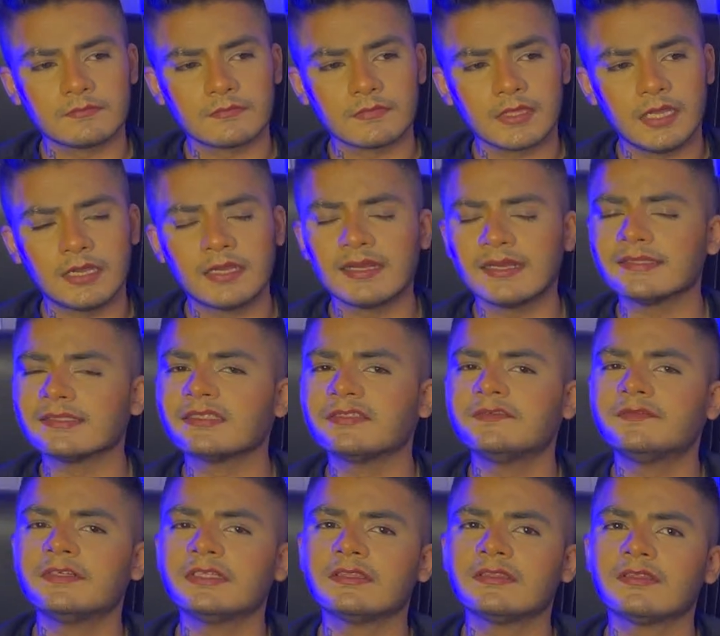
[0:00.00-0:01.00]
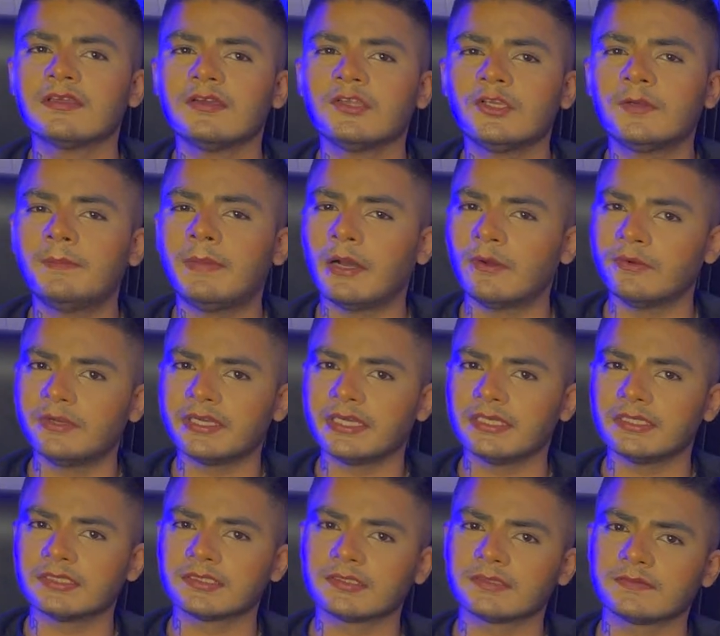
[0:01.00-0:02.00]
aggressive with your
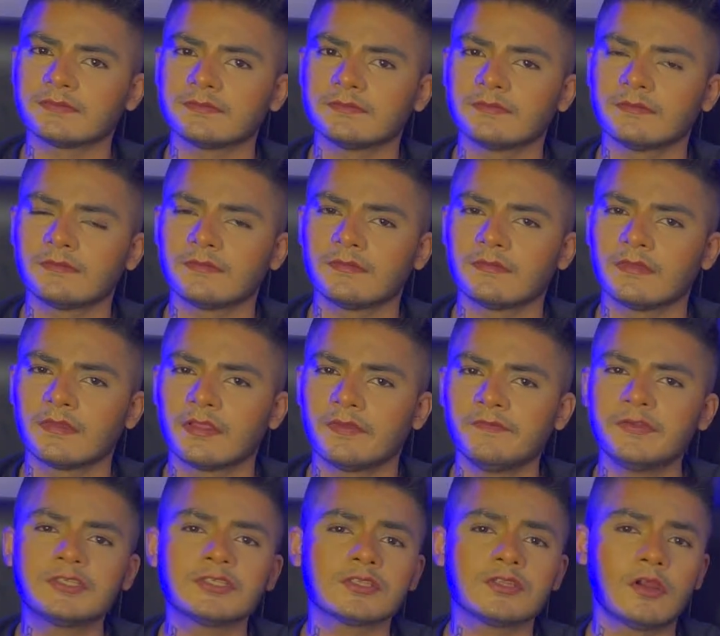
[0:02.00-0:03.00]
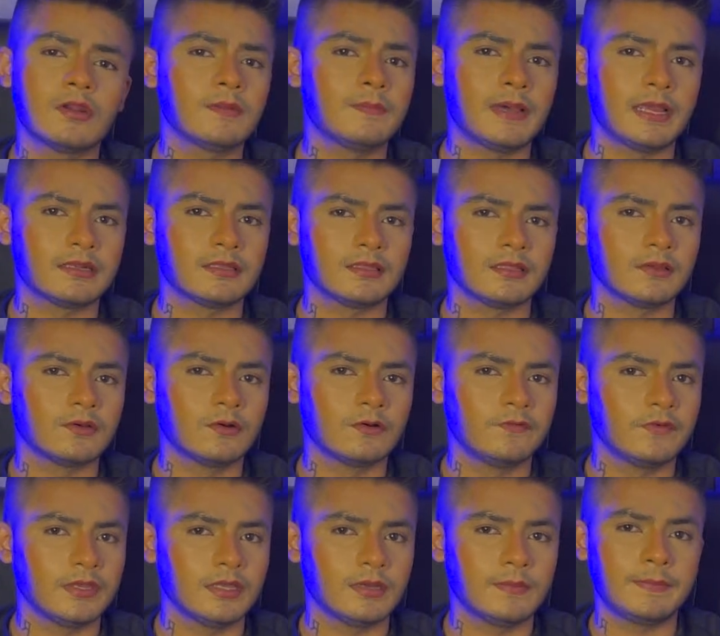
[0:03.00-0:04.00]
boundaries, which is not a bad thing
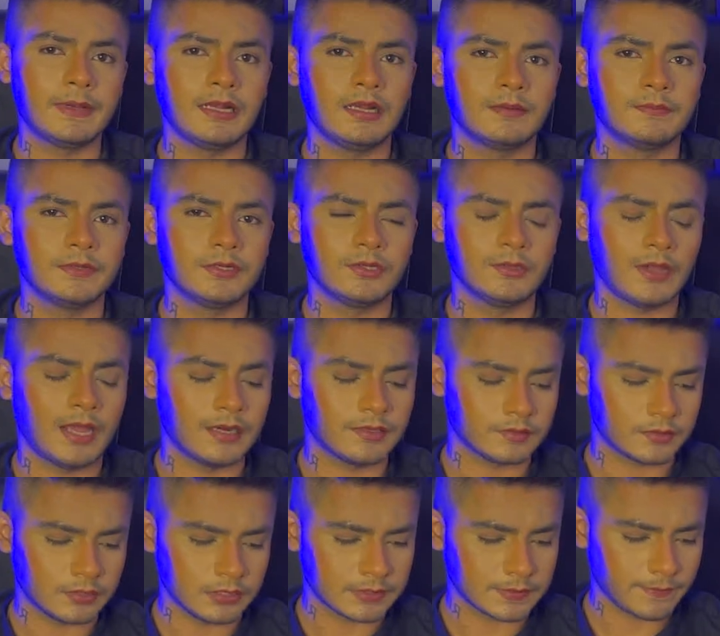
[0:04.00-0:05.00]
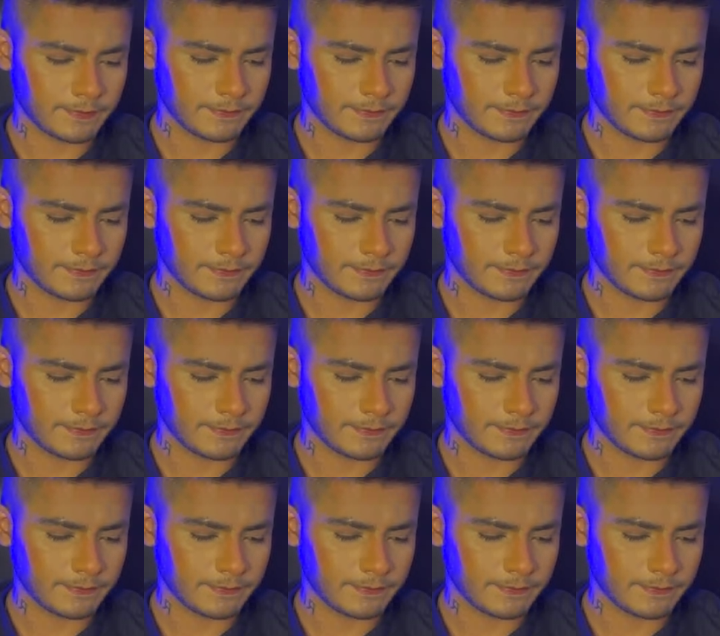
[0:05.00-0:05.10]
over here, pile number 2, at all.